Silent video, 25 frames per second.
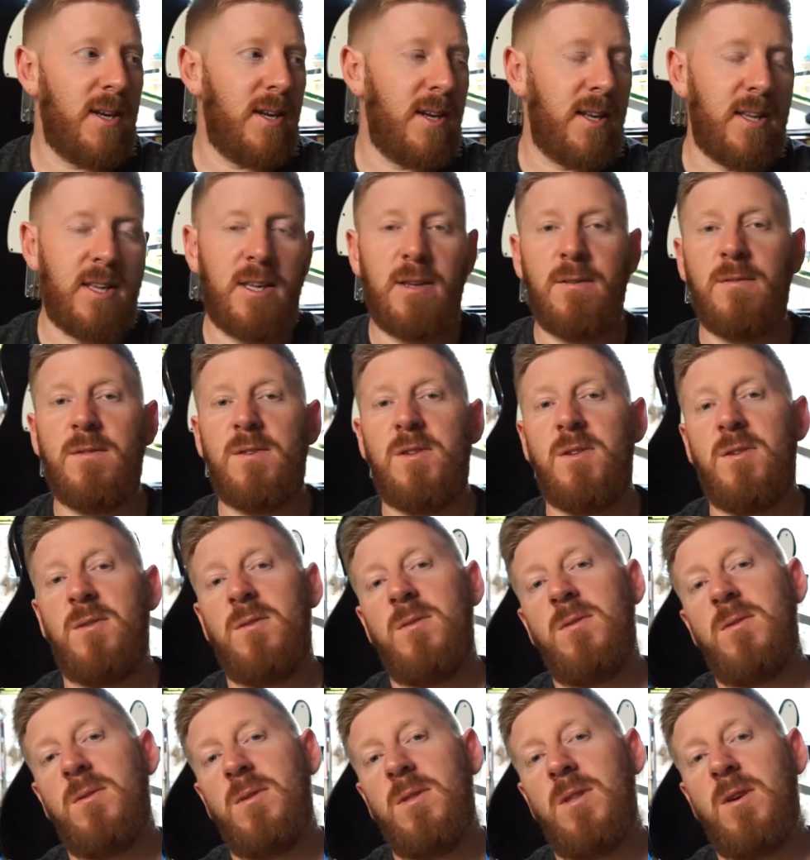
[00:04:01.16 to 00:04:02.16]
and it gives
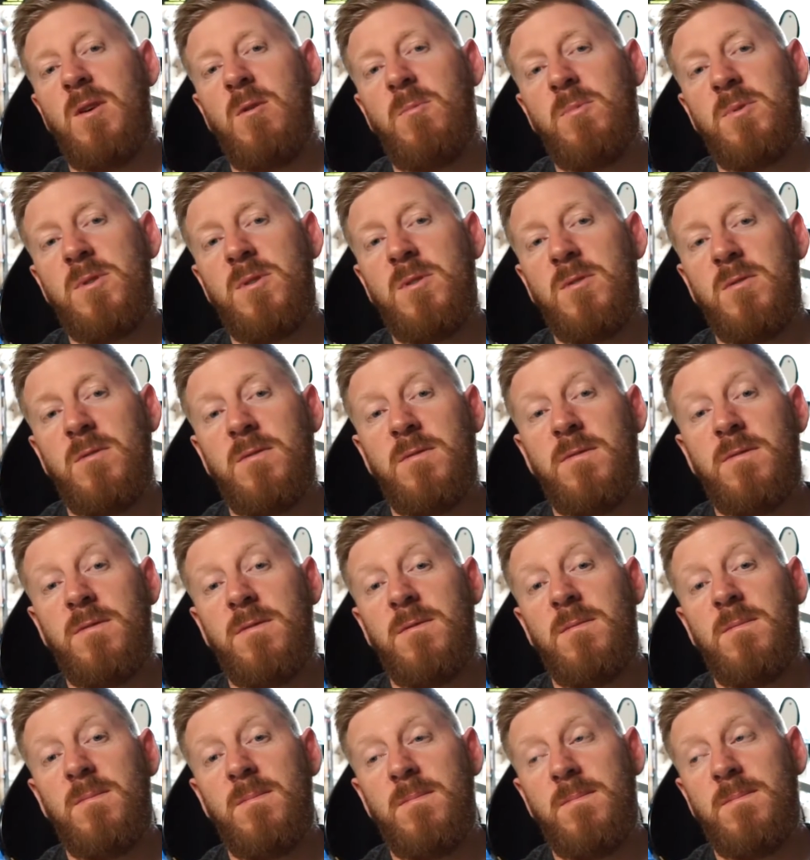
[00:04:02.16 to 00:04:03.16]
you the option of
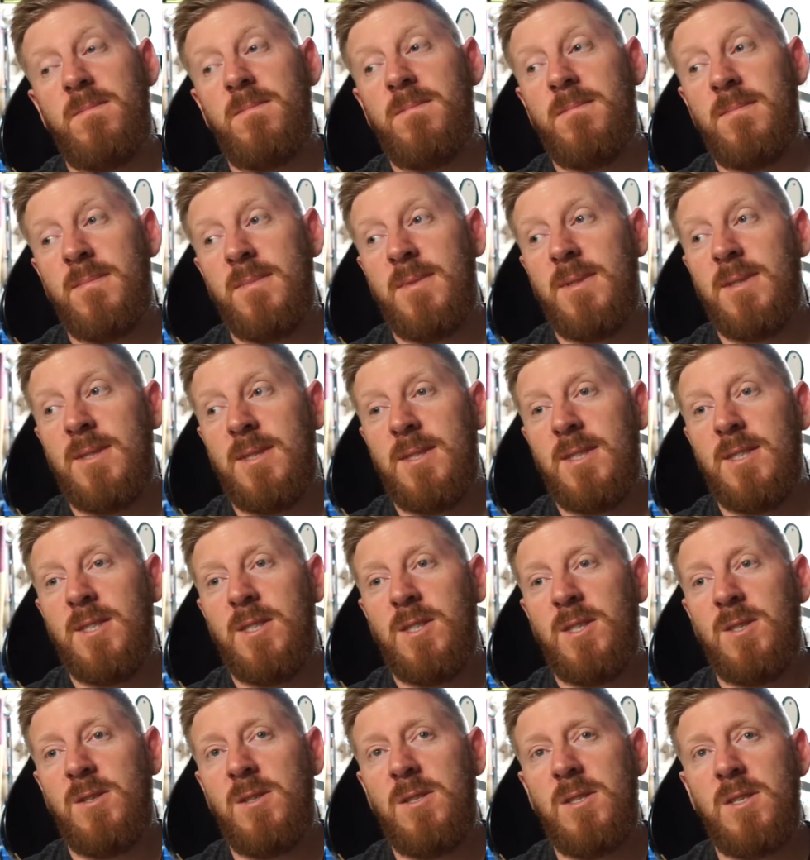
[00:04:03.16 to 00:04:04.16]

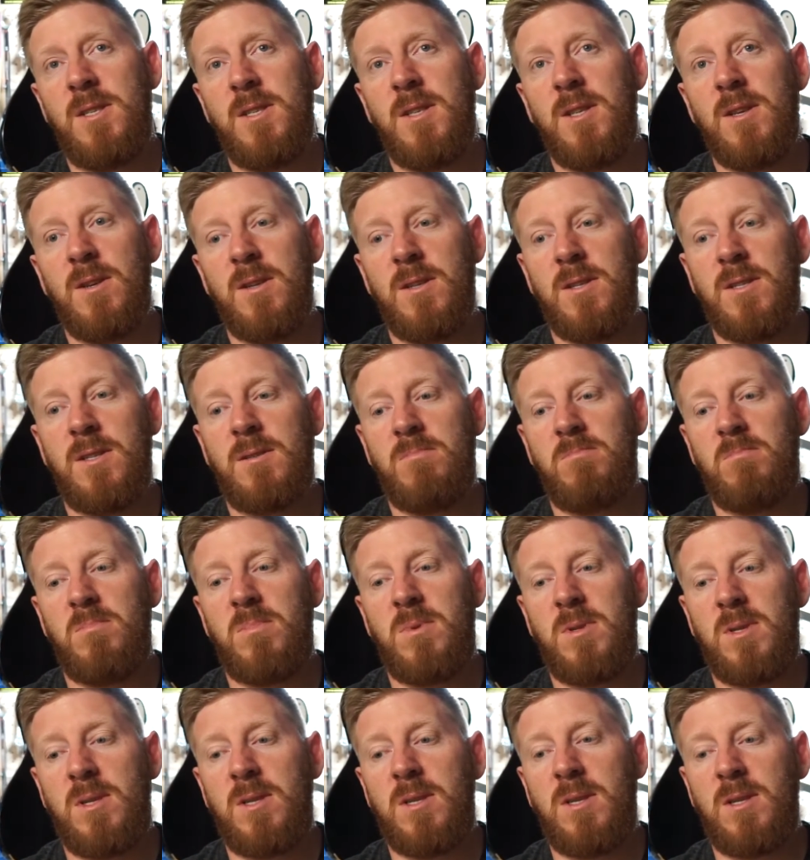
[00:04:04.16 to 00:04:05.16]
using those
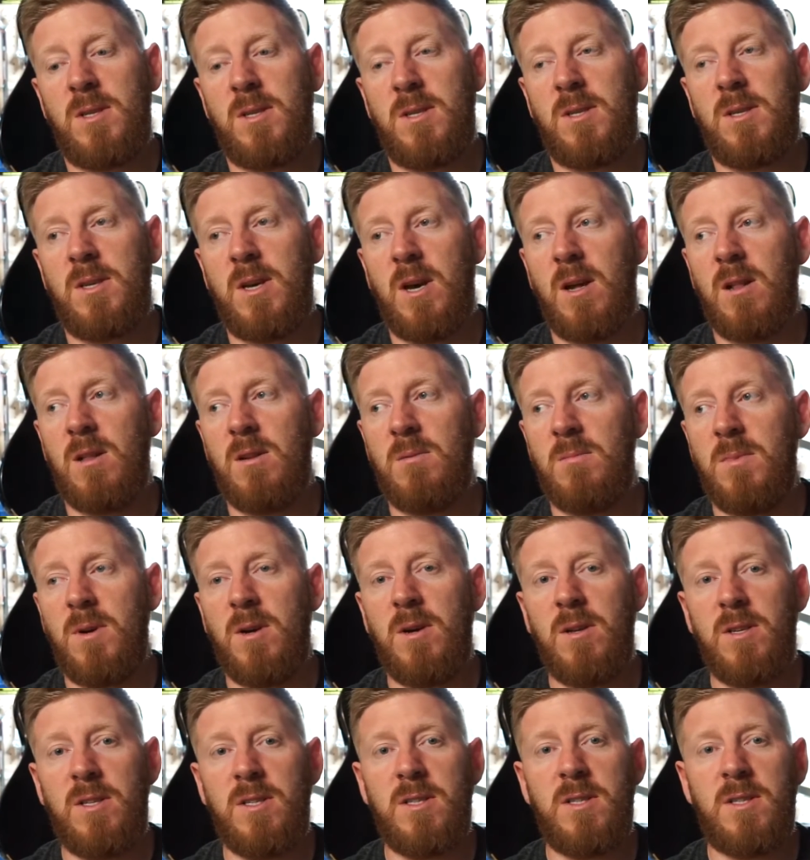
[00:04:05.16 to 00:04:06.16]
color
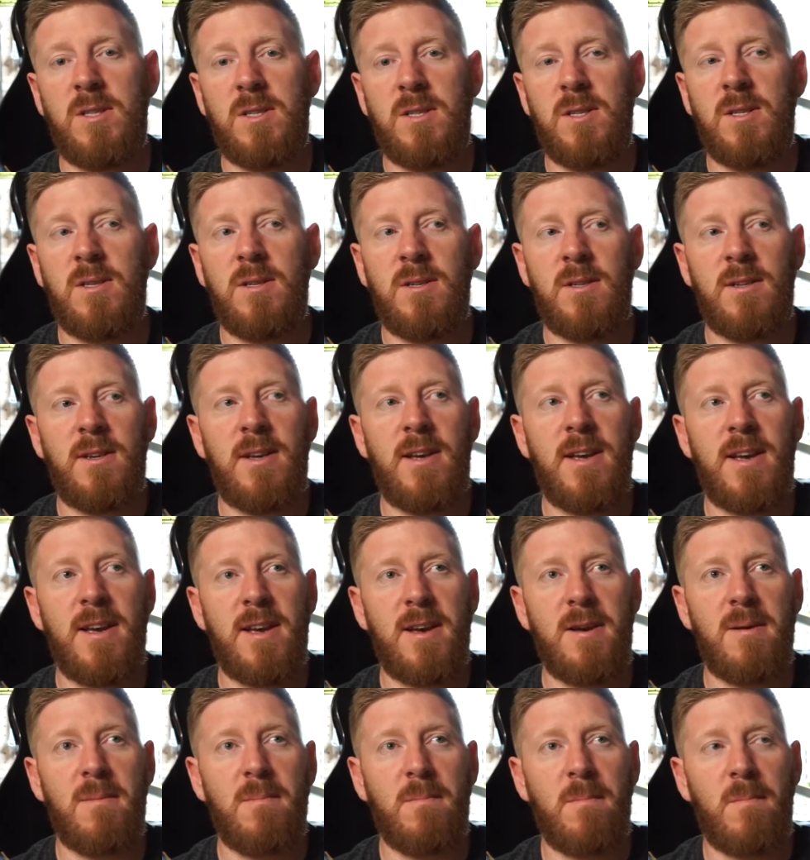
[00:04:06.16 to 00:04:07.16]
modes.
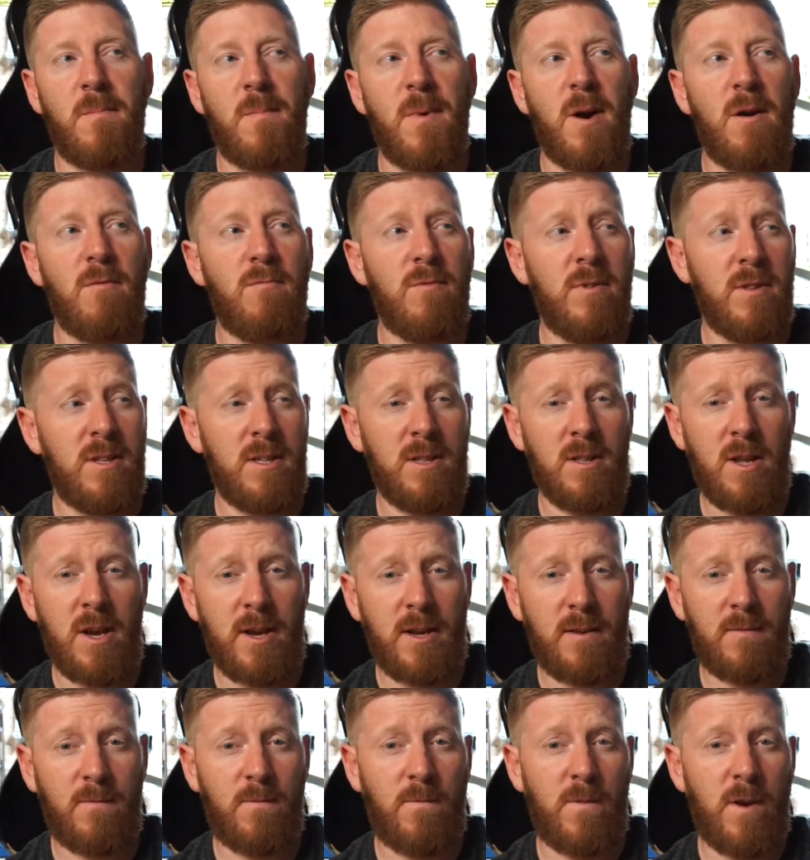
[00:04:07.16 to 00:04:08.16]
I really
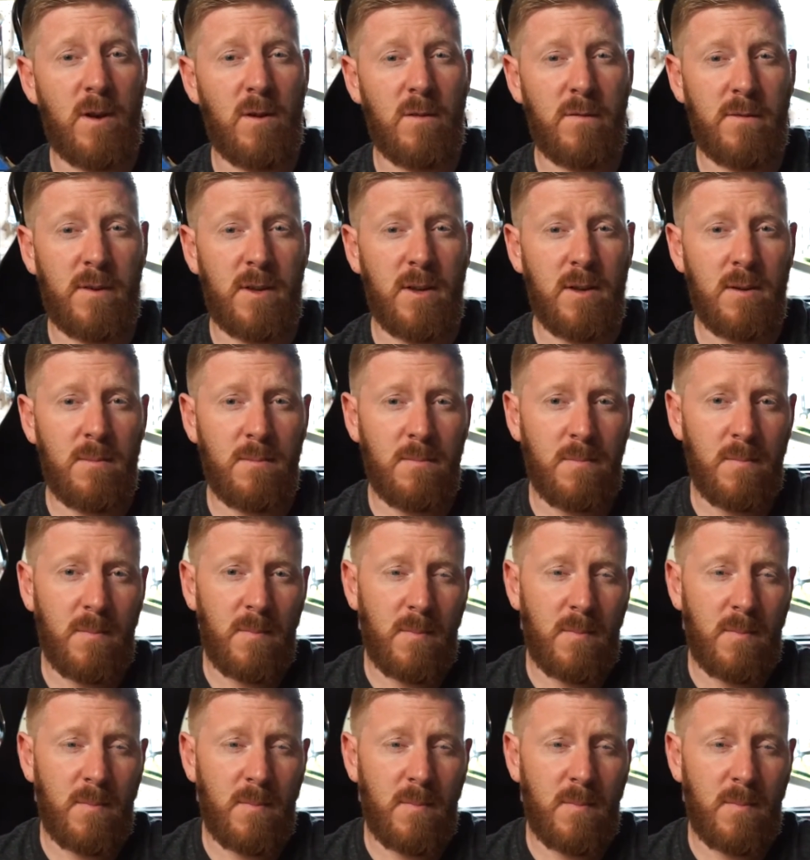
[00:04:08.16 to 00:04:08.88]
like Velvia.